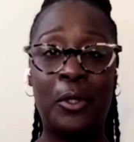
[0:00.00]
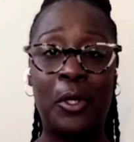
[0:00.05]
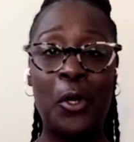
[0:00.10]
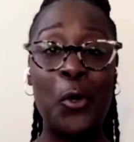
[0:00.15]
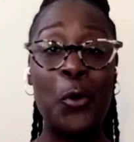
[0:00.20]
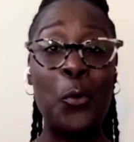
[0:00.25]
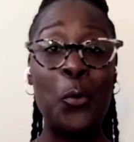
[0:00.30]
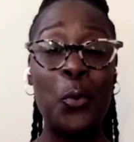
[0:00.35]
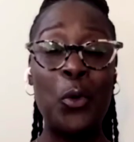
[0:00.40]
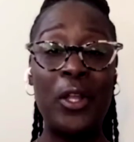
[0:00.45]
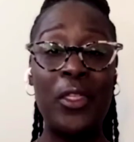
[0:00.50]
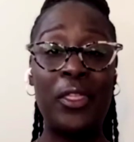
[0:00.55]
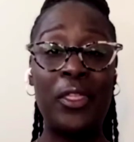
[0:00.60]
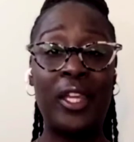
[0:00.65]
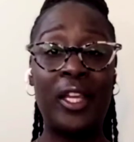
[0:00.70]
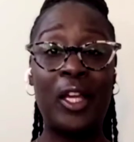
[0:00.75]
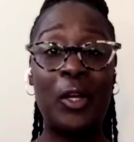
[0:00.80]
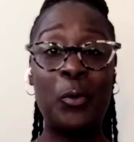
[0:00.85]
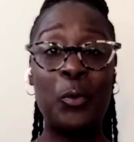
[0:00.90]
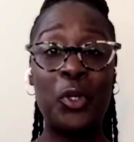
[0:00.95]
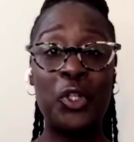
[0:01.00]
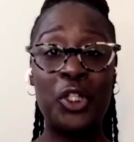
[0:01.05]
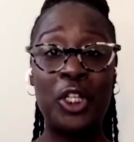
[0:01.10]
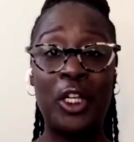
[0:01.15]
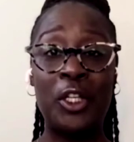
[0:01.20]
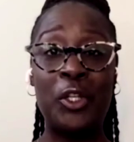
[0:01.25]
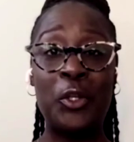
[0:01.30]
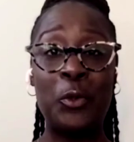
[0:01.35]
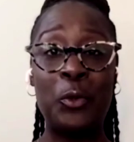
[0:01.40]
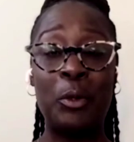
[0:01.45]
One thing I wish I
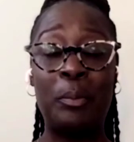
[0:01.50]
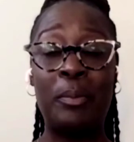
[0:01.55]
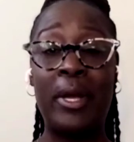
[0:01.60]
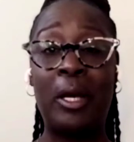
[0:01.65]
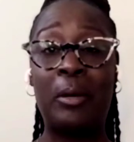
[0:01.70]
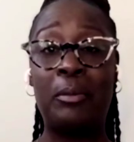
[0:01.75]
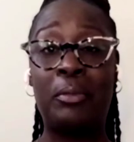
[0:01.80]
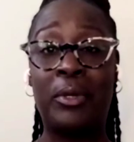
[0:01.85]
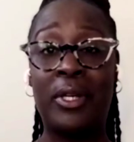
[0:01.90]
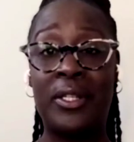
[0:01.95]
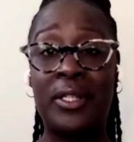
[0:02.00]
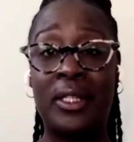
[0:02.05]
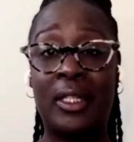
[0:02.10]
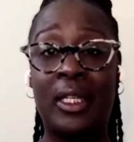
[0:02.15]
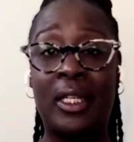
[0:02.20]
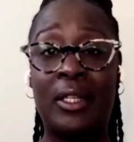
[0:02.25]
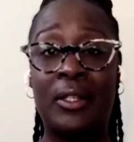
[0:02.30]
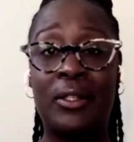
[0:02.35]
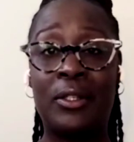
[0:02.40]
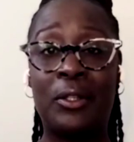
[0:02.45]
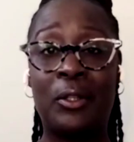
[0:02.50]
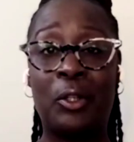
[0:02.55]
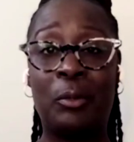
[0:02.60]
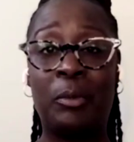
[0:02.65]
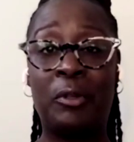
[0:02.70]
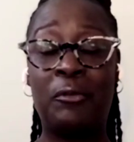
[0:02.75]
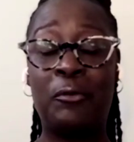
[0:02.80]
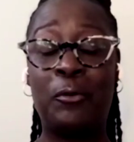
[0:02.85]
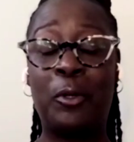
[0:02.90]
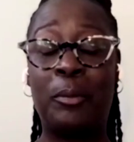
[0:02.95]
knew about breast cancer
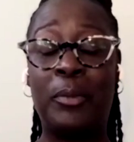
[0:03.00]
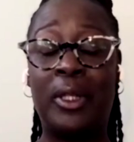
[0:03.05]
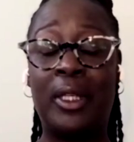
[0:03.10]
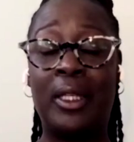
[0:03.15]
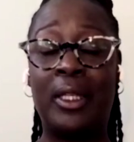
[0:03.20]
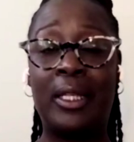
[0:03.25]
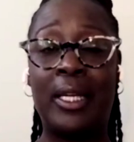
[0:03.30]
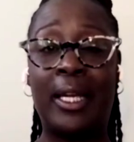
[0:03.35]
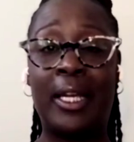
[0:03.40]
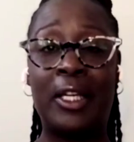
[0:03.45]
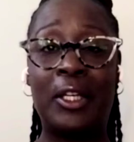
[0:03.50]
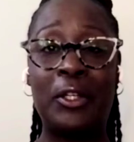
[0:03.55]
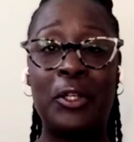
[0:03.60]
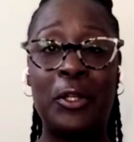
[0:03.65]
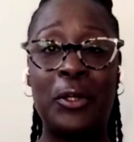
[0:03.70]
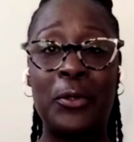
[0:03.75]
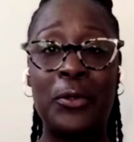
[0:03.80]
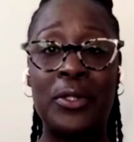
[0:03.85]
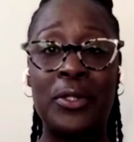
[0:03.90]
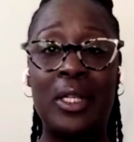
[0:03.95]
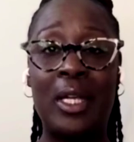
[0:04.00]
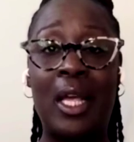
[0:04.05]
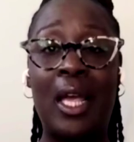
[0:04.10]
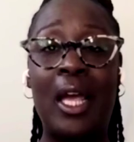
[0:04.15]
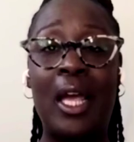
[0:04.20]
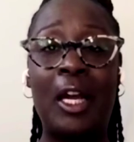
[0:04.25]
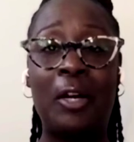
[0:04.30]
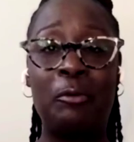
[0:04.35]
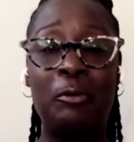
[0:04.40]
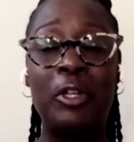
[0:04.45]
before being diagnosed, I
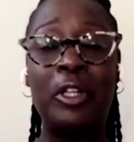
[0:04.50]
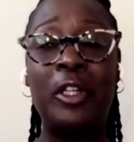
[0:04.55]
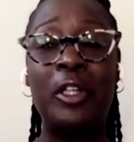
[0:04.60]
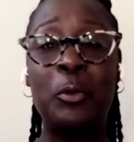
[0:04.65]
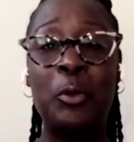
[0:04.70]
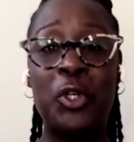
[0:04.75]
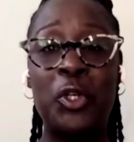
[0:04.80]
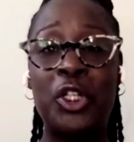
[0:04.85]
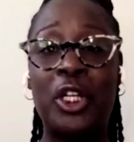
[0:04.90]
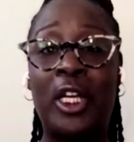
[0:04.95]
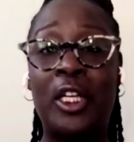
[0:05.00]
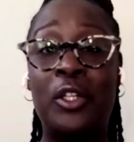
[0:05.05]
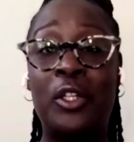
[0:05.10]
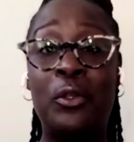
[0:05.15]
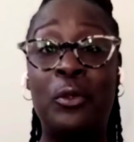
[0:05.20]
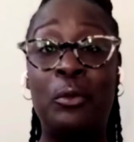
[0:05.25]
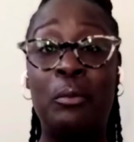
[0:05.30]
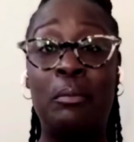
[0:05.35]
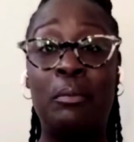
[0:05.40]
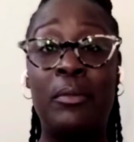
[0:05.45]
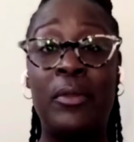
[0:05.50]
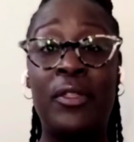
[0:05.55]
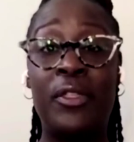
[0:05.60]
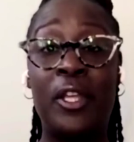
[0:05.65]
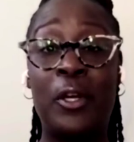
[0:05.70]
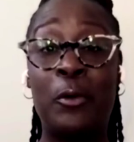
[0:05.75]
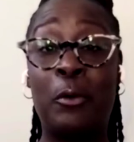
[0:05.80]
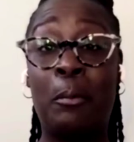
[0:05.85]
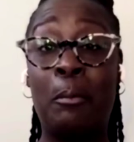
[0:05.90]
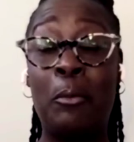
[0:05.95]
really wish I knew that there
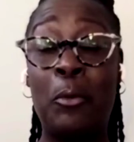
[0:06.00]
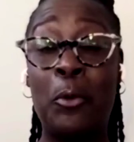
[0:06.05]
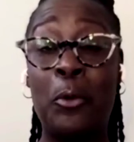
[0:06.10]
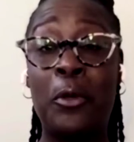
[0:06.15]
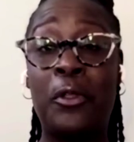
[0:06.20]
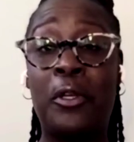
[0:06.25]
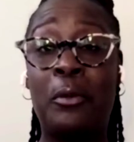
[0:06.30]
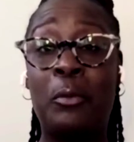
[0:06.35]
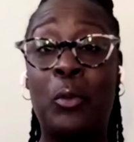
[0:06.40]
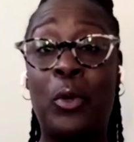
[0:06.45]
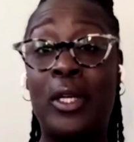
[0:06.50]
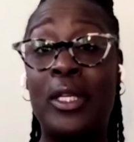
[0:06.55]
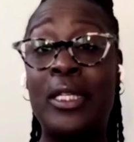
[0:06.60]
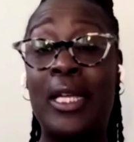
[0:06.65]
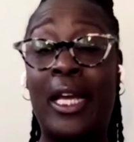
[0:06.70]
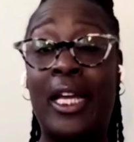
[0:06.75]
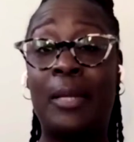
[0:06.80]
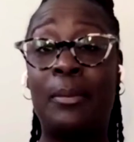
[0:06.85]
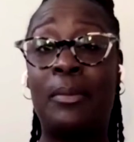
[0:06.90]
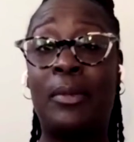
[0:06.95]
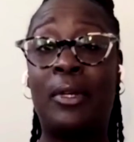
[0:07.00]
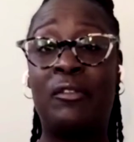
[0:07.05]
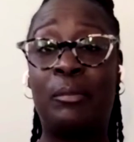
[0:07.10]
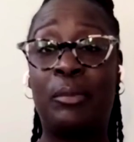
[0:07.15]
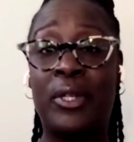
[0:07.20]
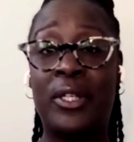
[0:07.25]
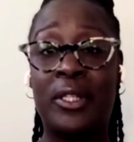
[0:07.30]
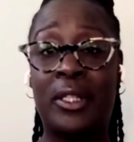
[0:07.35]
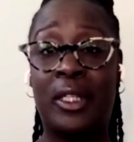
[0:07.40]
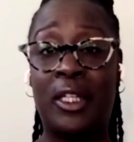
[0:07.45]
were more than one type of
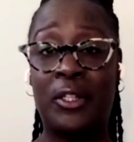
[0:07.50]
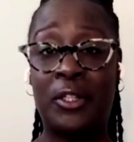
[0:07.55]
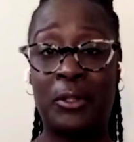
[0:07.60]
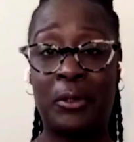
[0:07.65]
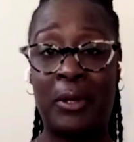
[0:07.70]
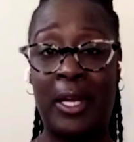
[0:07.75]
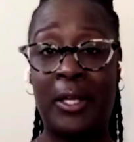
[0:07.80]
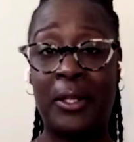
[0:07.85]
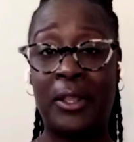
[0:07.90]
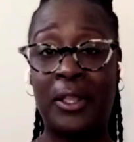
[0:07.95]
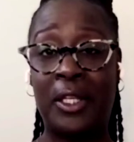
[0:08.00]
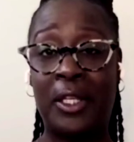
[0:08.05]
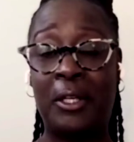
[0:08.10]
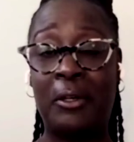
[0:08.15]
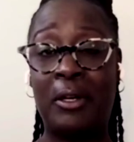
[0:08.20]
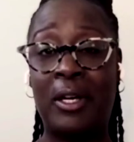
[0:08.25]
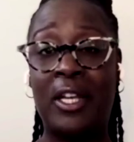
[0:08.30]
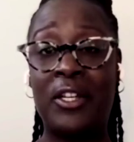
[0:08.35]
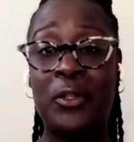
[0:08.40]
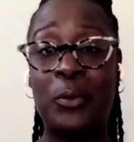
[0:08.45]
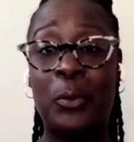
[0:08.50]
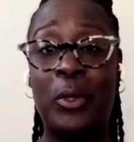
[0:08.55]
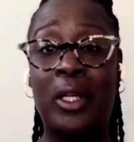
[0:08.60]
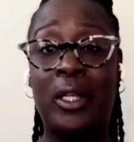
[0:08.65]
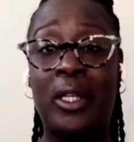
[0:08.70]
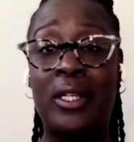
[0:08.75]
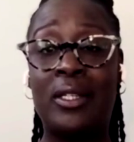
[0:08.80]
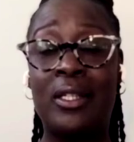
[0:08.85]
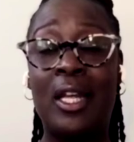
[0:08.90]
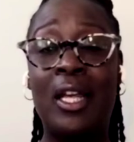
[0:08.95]
breast cancer out there, as well as
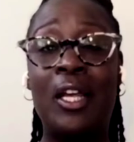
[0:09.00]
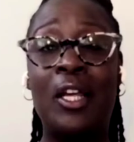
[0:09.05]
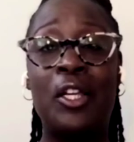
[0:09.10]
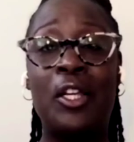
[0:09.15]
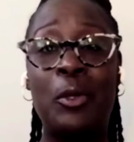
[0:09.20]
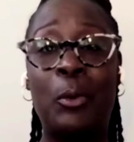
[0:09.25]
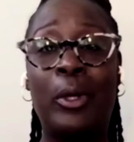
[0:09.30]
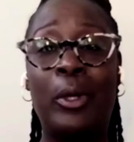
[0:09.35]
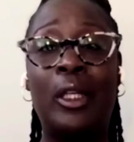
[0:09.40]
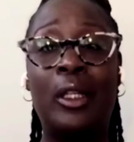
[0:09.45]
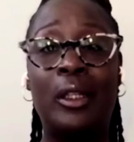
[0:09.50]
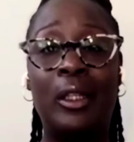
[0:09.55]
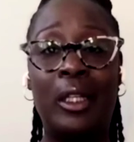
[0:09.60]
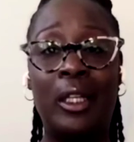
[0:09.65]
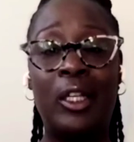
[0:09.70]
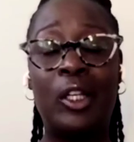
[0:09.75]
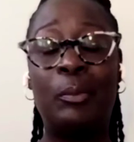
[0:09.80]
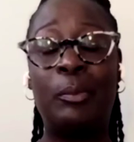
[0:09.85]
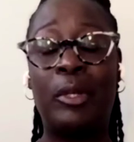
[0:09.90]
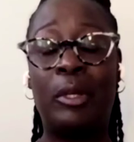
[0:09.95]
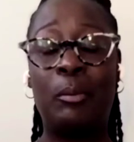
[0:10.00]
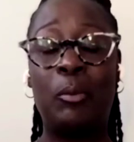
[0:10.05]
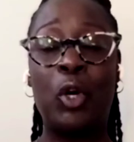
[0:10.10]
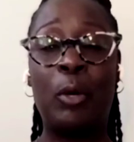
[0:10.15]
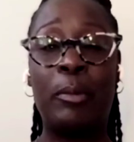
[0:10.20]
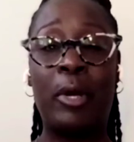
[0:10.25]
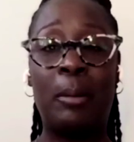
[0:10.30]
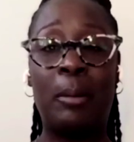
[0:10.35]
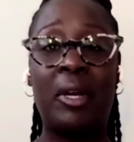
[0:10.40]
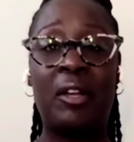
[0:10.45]
knowing a little bit more
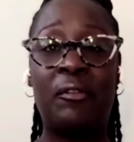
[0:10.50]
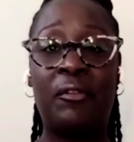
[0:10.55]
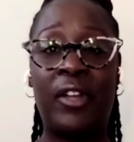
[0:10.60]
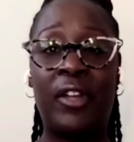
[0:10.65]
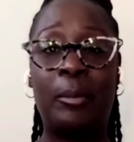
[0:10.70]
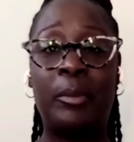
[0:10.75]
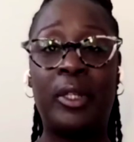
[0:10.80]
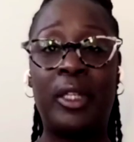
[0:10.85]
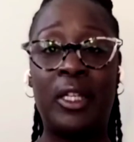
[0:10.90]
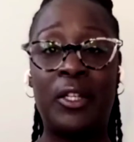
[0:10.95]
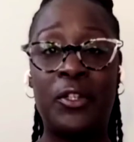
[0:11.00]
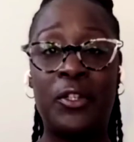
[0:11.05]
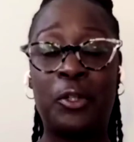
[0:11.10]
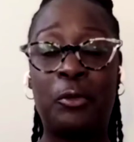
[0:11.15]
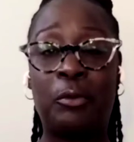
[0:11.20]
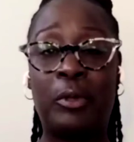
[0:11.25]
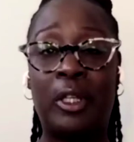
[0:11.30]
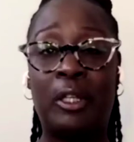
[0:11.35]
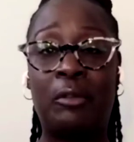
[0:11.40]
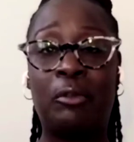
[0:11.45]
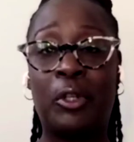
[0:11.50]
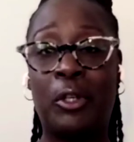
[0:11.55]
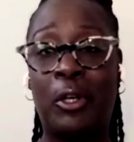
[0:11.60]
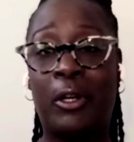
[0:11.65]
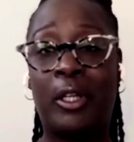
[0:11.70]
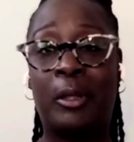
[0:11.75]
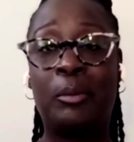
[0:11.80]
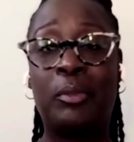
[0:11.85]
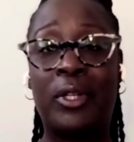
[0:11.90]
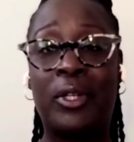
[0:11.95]
about my family history regarding
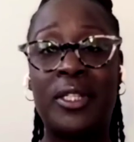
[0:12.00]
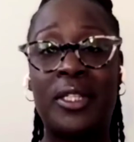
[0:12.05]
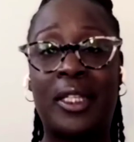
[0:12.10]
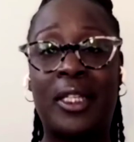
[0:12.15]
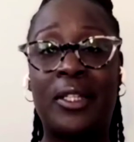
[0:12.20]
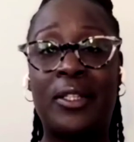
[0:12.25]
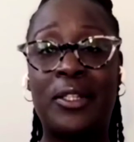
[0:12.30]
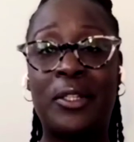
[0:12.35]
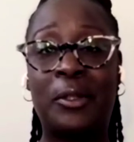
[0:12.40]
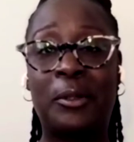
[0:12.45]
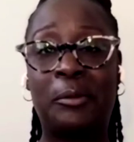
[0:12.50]
breast cancer.